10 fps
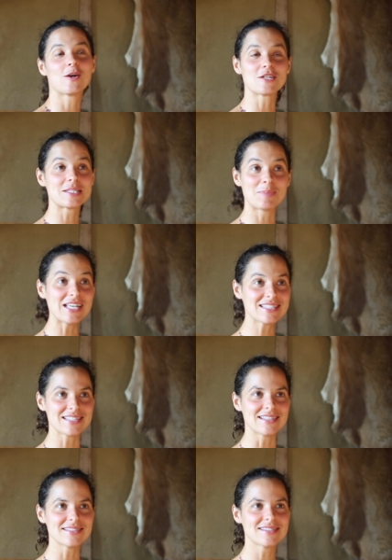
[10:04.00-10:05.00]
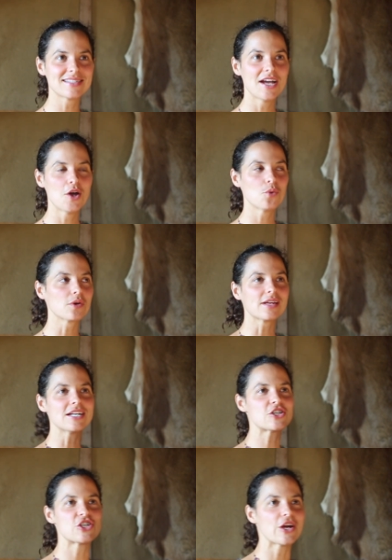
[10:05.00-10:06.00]
our spaces, we're going
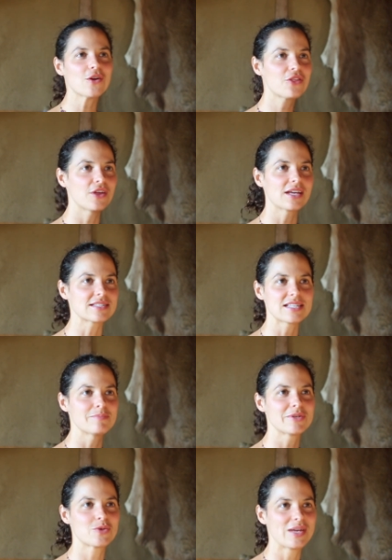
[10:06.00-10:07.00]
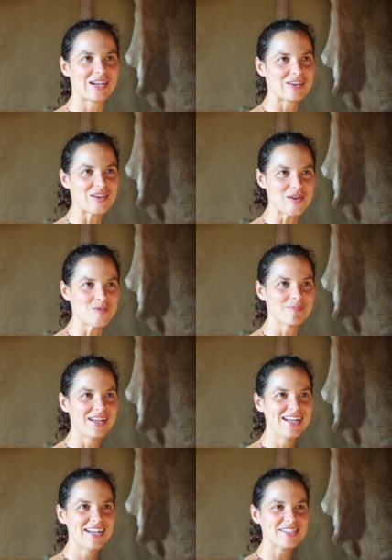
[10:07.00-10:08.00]
to share things in between our home.
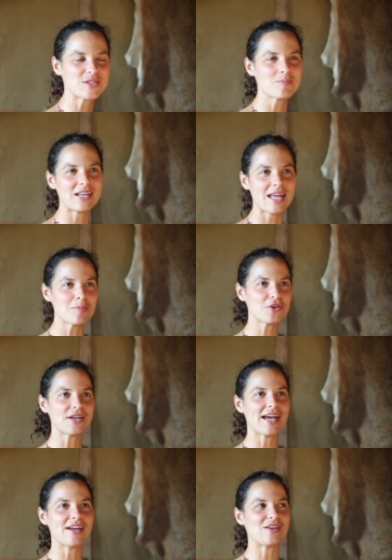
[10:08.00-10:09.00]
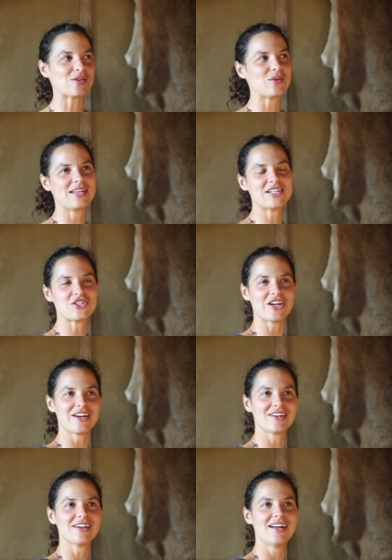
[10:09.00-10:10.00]
So my neighbor and I are going to
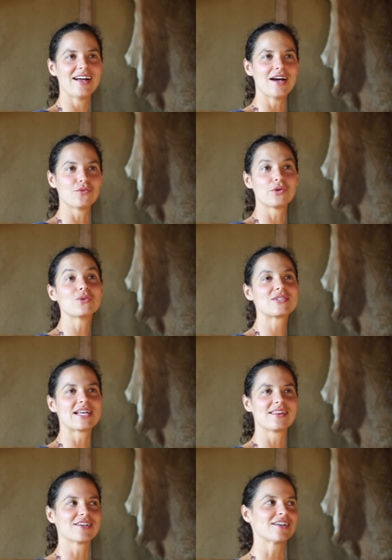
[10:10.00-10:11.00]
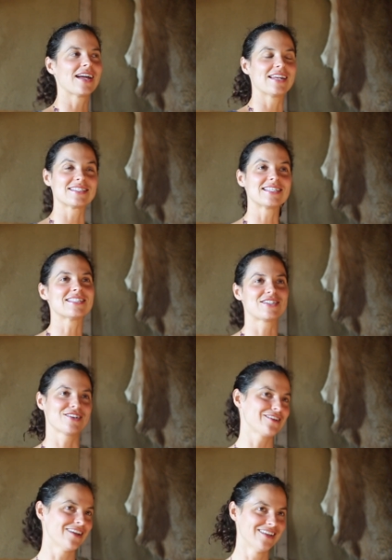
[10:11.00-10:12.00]
share a root cellar and a
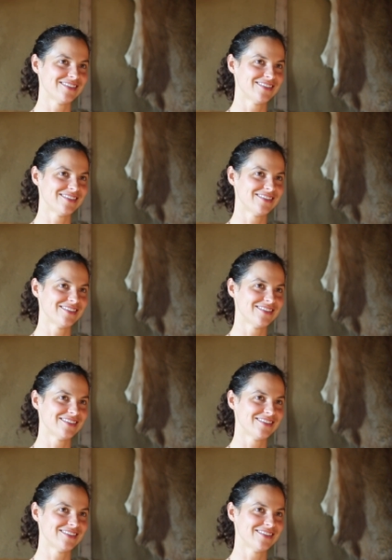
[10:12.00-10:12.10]
cistern